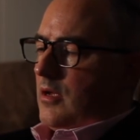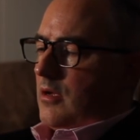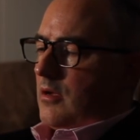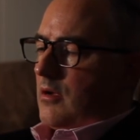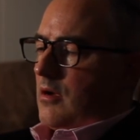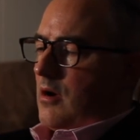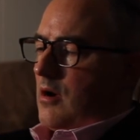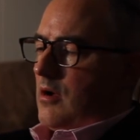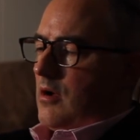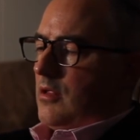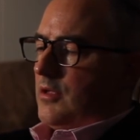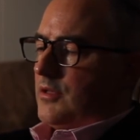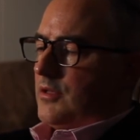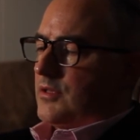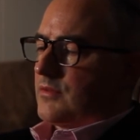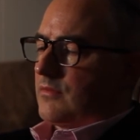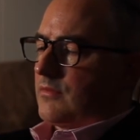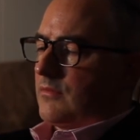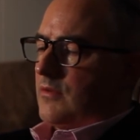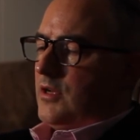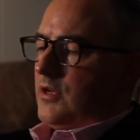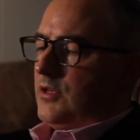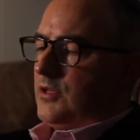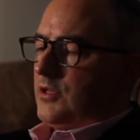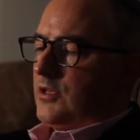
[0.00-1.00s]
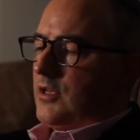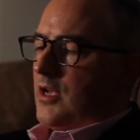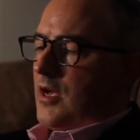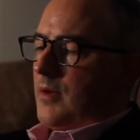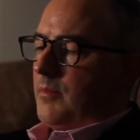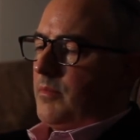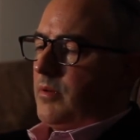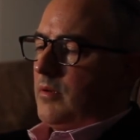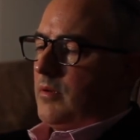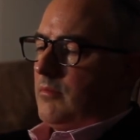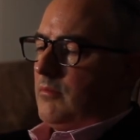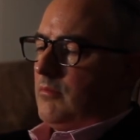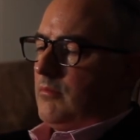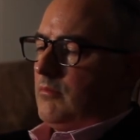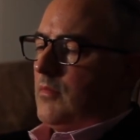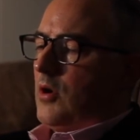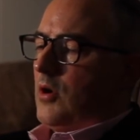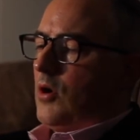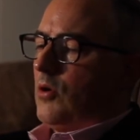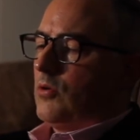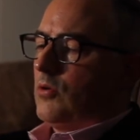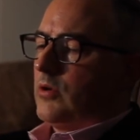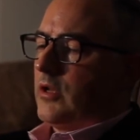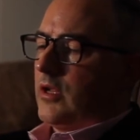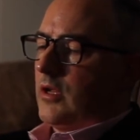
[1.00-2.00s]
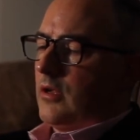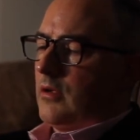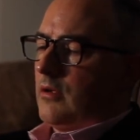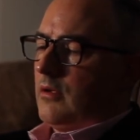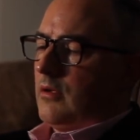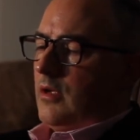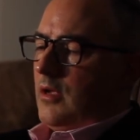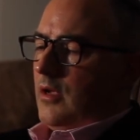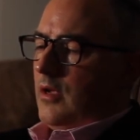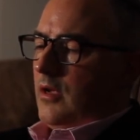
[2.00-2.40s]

Collins reached up, moaning